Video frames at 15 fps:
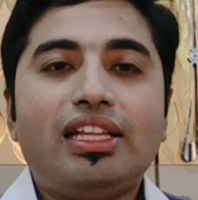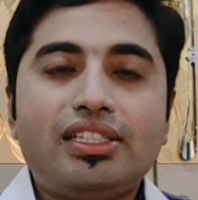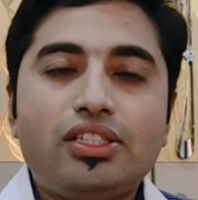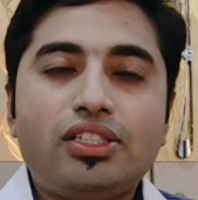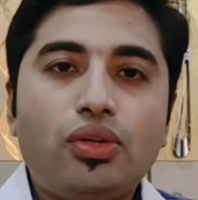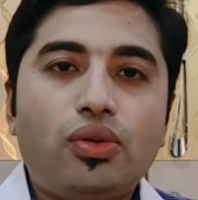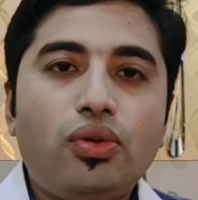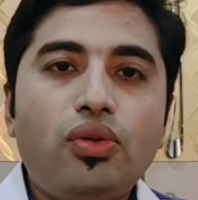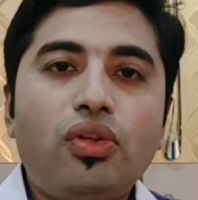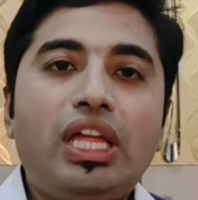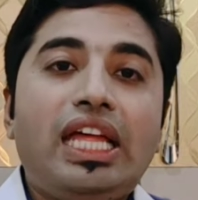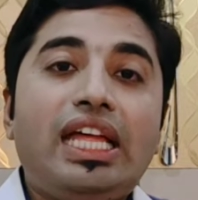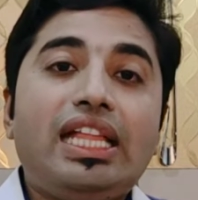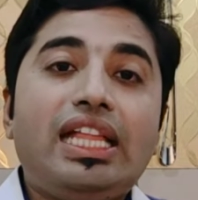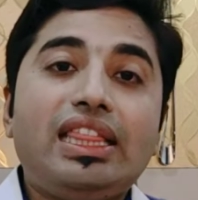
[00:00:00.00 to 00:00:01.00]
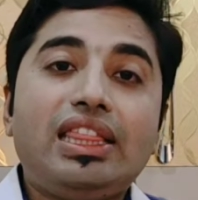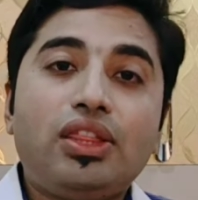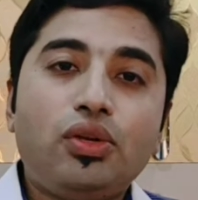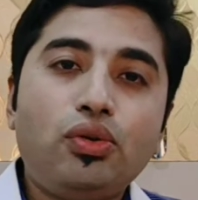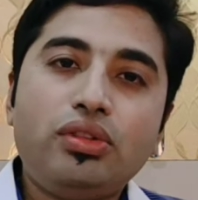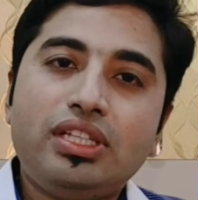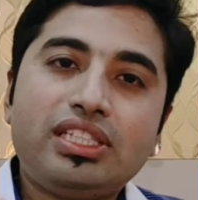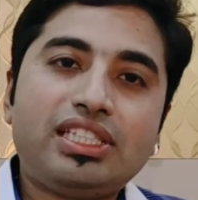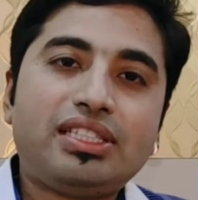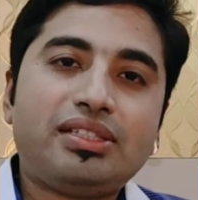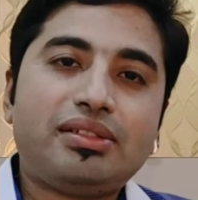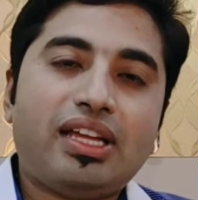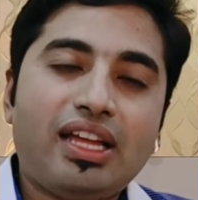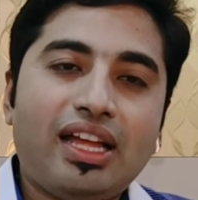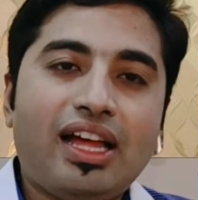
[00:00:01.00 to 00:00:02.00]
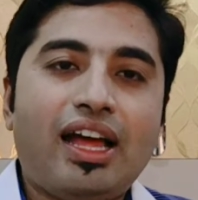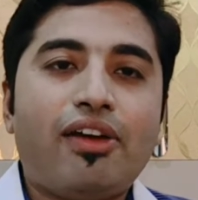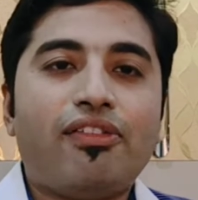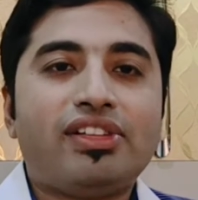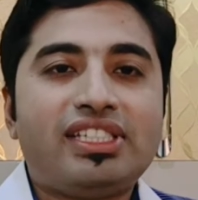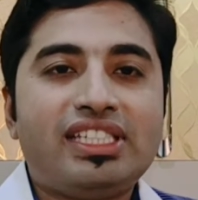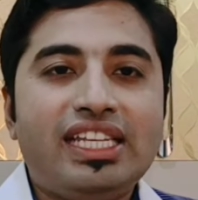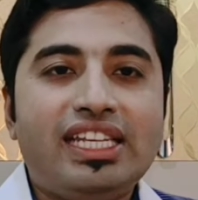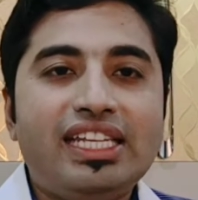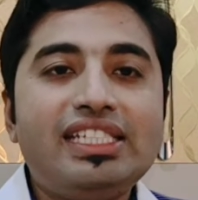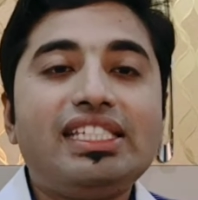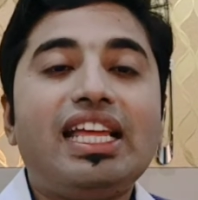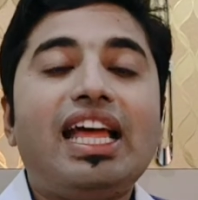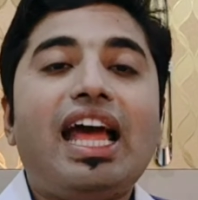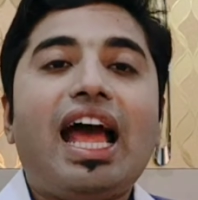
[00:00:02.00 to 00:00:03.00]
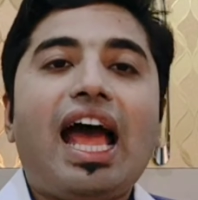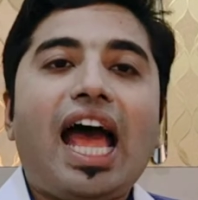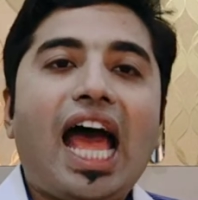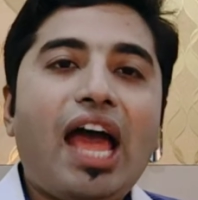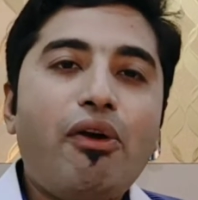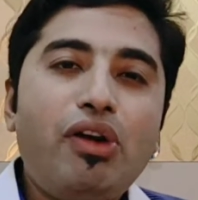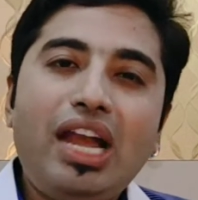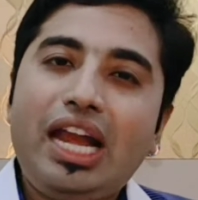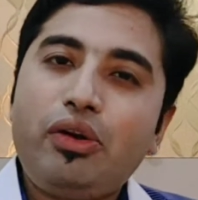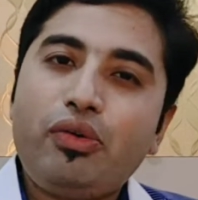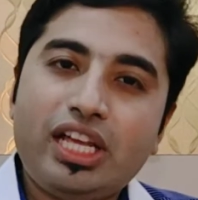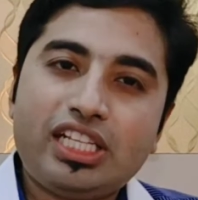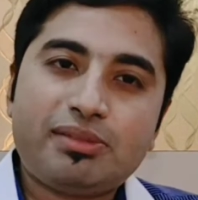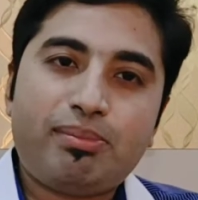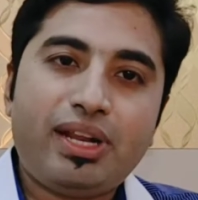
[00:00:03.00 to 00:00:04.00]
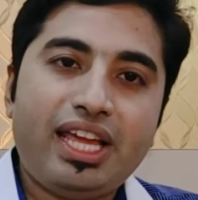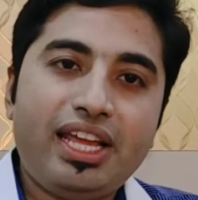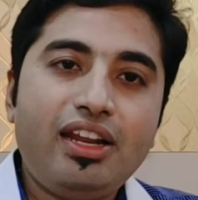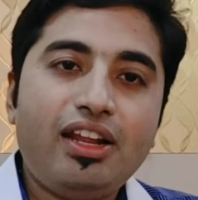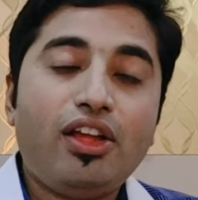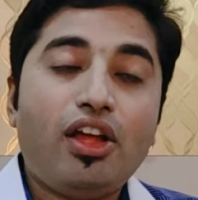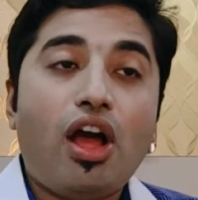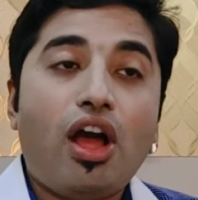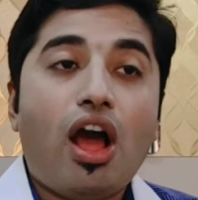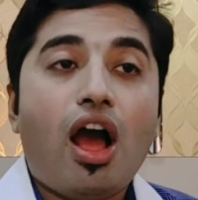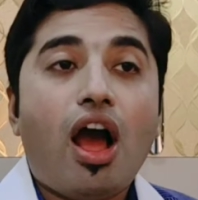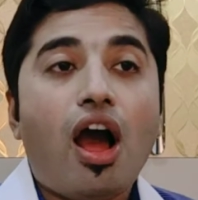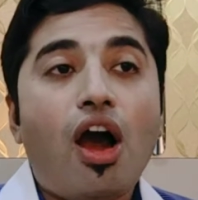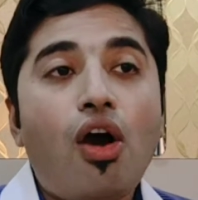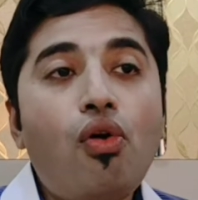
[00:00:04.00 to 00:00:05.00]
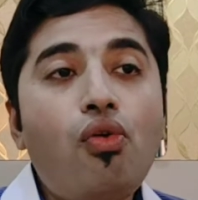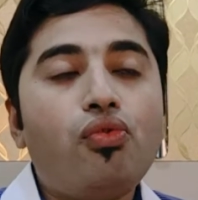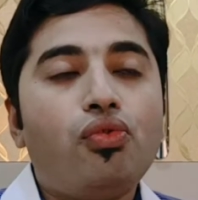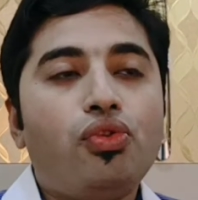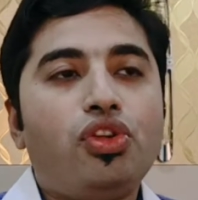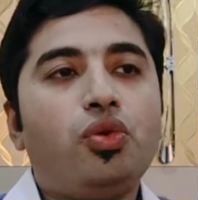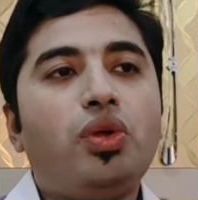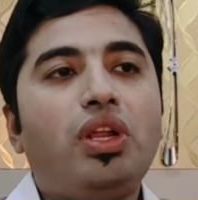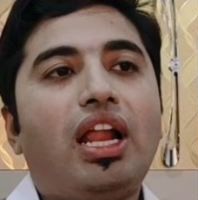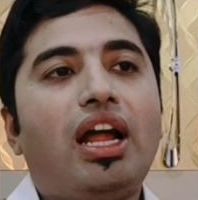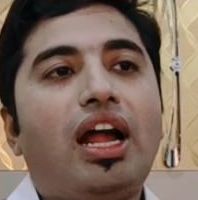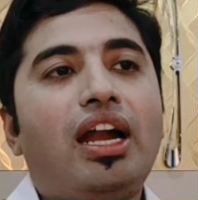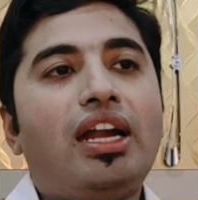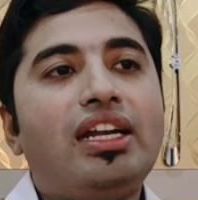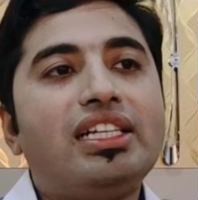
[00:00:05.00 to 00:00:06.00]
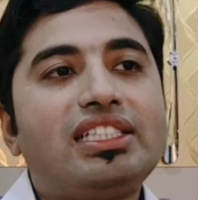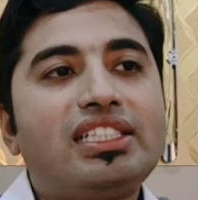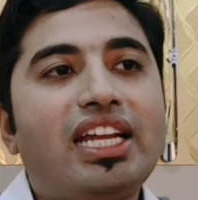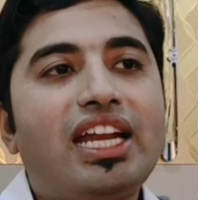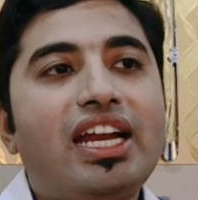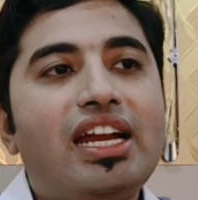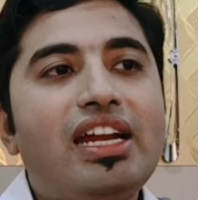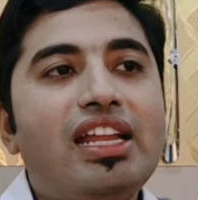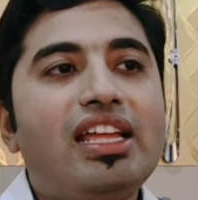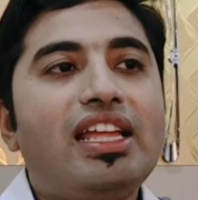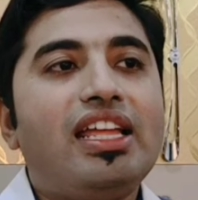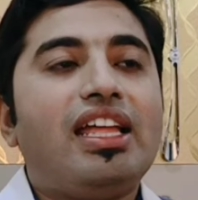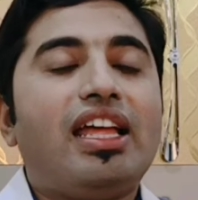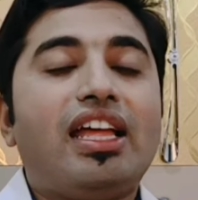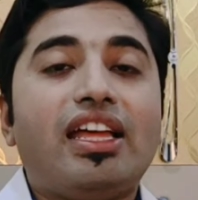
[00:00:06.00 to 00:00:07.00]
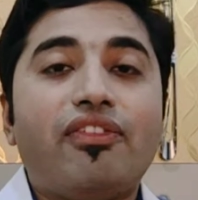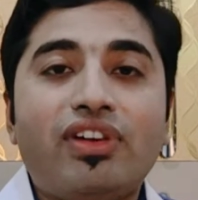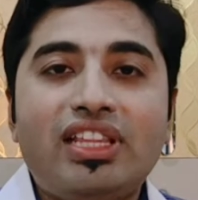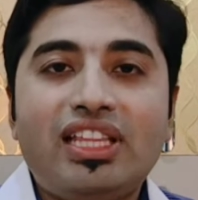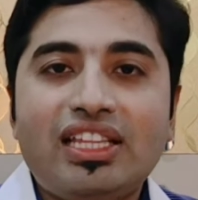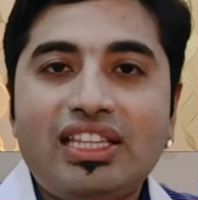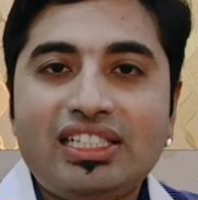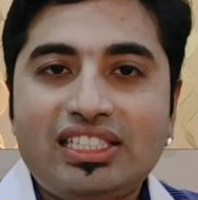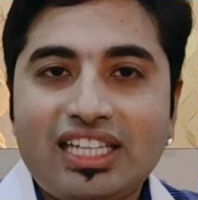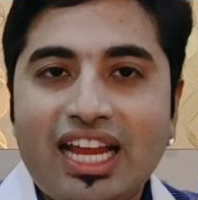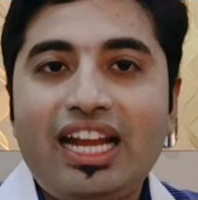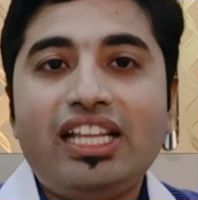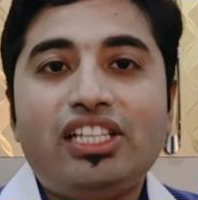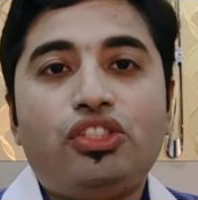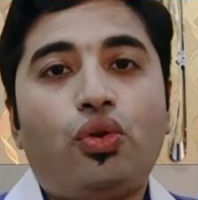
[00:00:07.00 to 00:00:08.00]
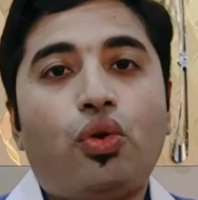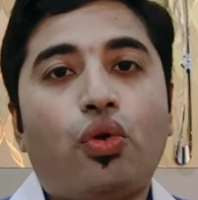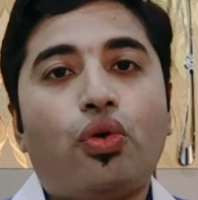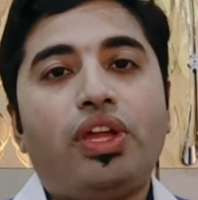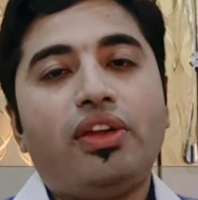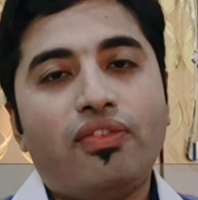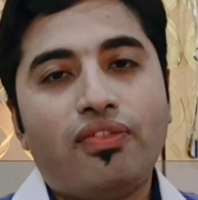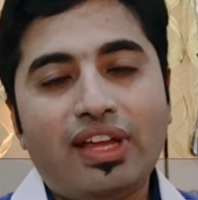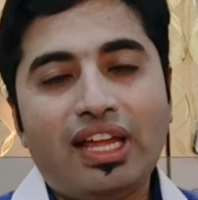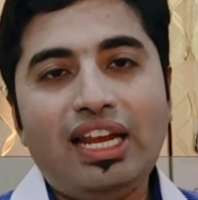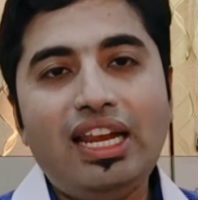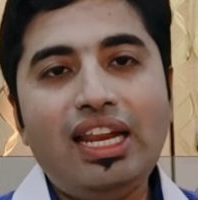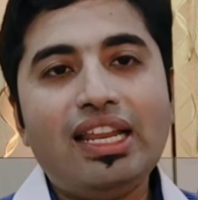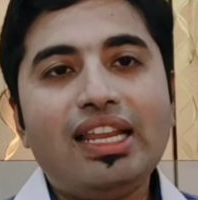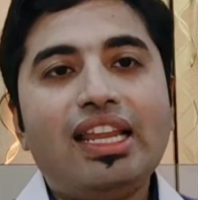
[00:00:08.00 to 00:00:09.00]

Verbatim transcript: So through this series, I would like to explain how you will understand whether the child is growing well